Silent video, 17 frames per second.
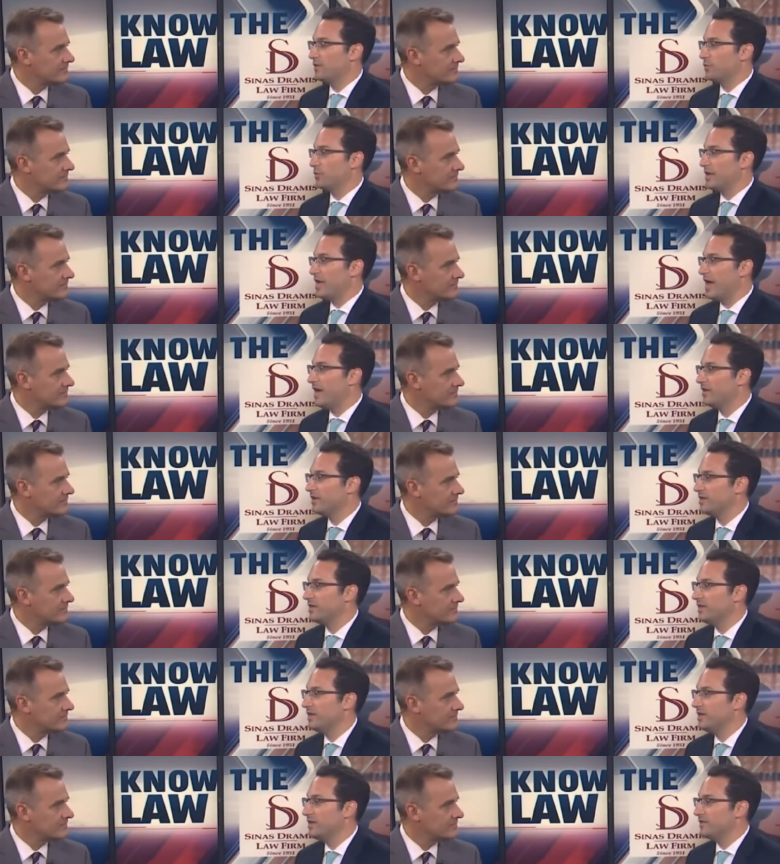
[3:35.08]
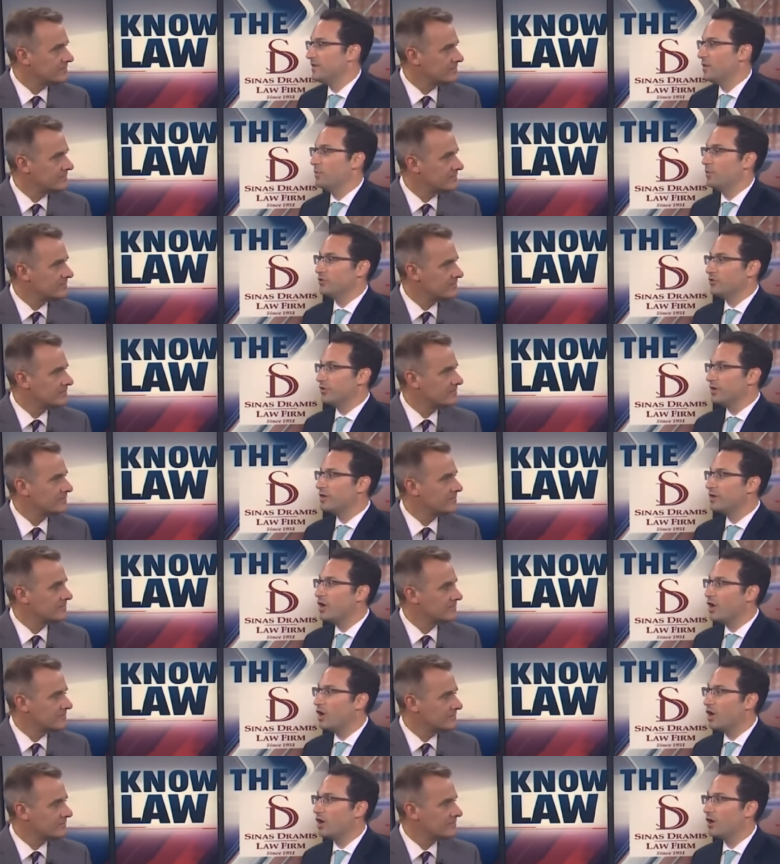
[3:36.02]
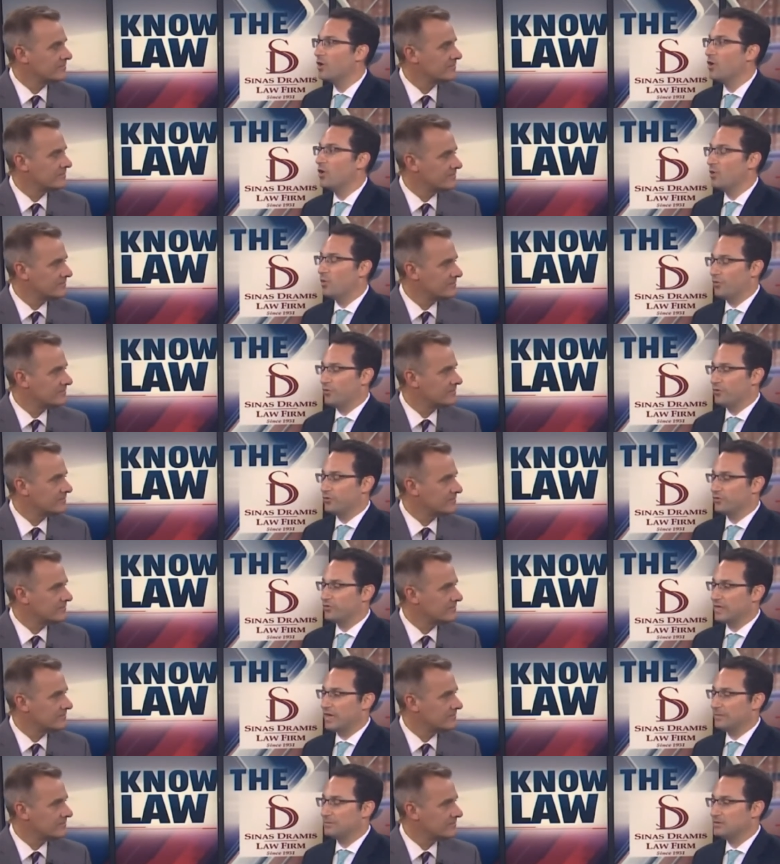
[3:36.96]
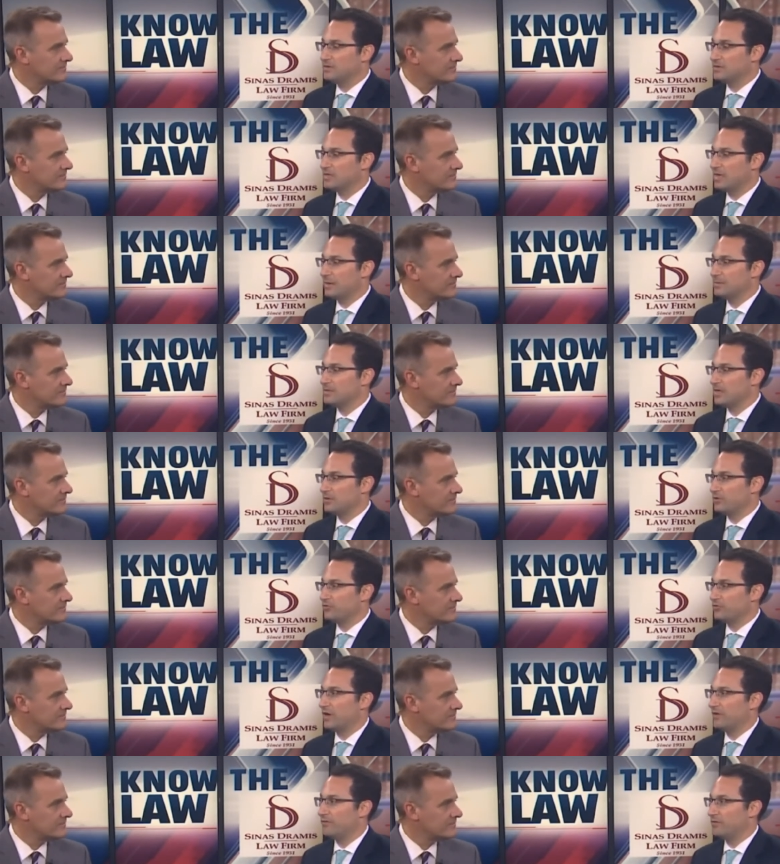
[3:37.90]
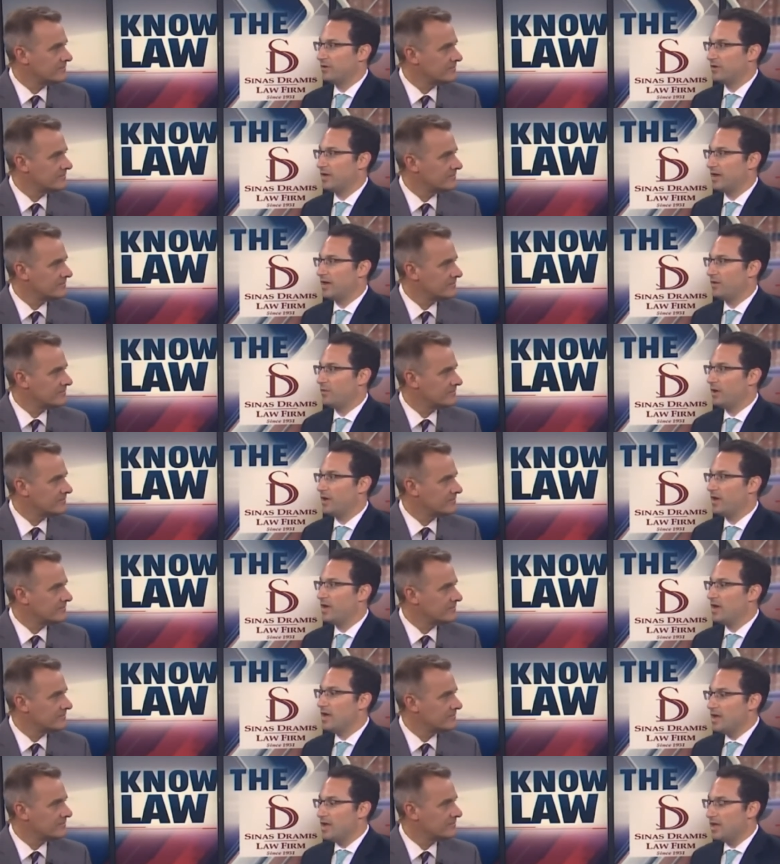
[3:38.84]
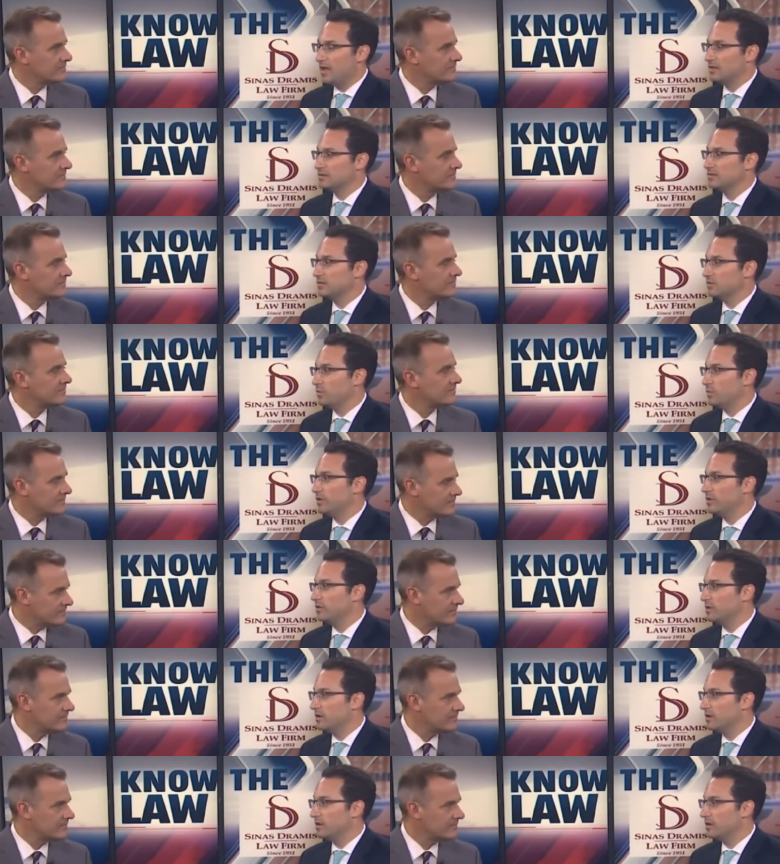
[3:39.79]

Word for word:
Speaker 1: reality that when you're in a car, whether you're stopped at a stop sign or driving down a highway, hands on the wheel,